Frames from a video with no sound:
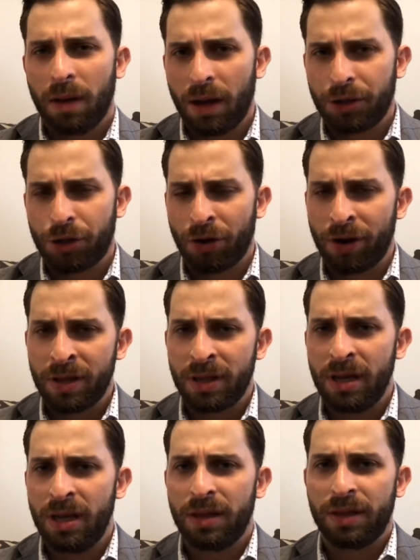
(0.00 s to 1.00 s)
during
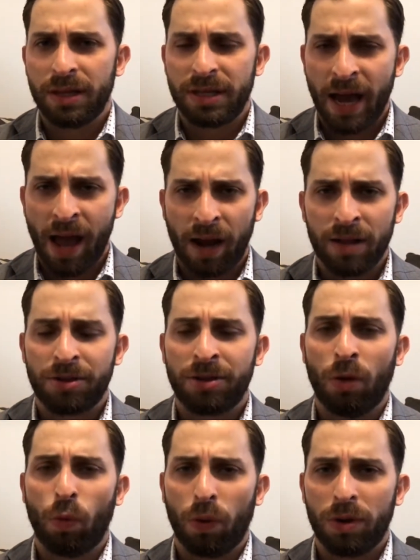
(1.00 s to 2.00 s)
the day. I can
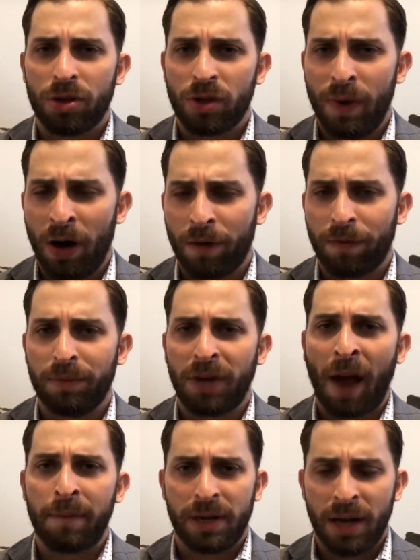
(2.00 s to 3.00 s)
still smell it from
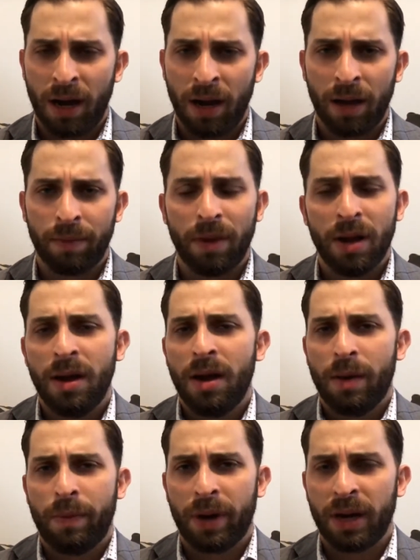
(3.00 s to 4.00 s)
time to time,
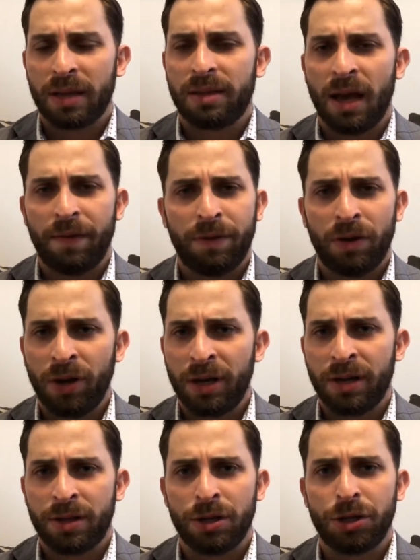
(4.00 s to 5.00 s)
but it definitely
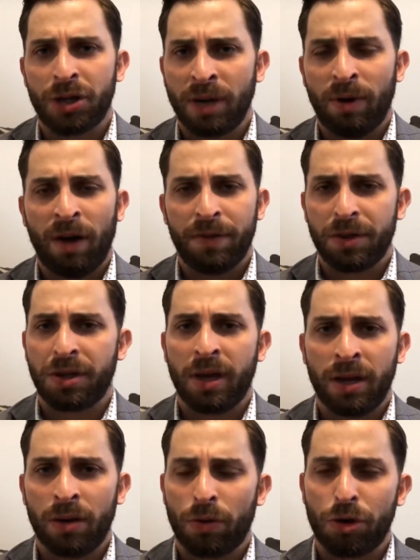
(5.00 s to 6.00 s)
doesn't jump off the
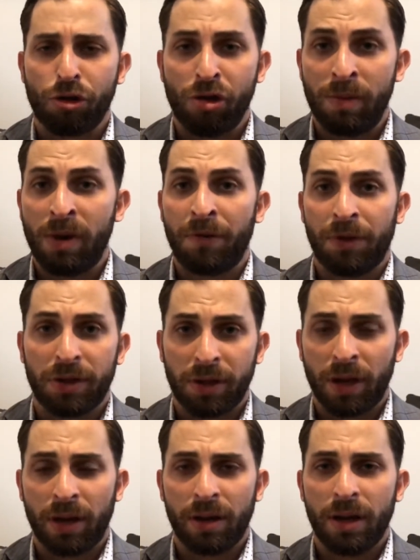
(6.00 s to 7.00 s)
skin or scream off the
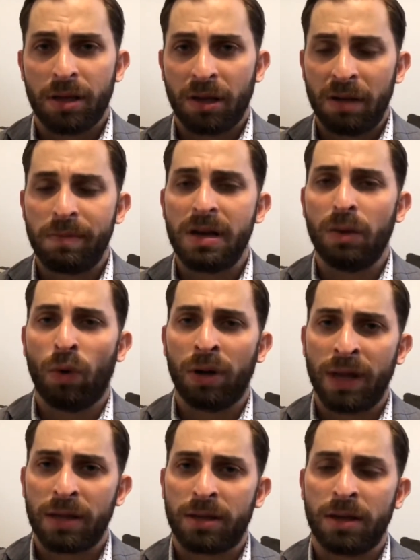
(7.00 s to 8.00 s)
skin. It's going to be the one
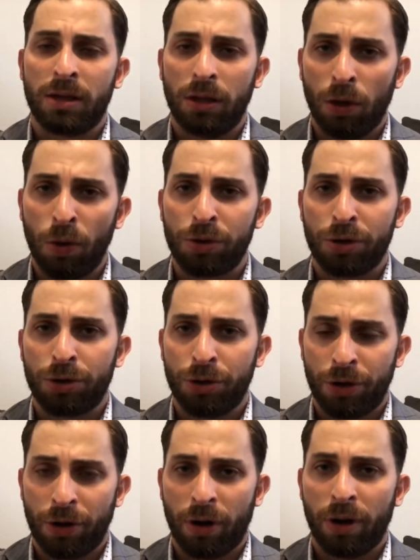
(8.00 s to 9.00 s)
that sits closer to
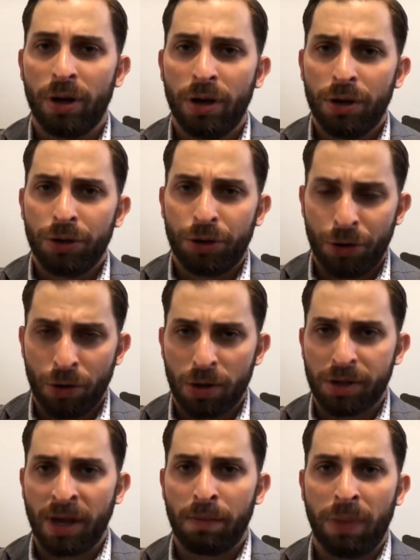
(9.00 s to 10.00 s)
your
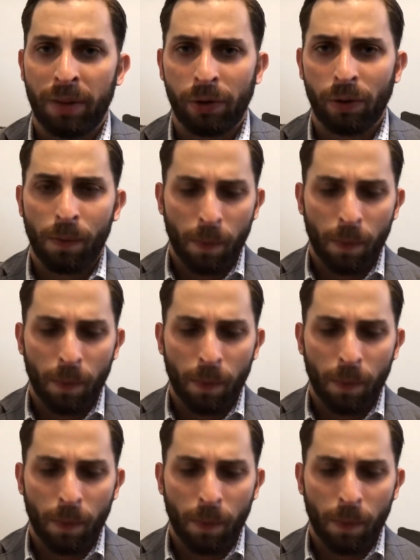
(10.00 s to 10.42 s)
scent bubble.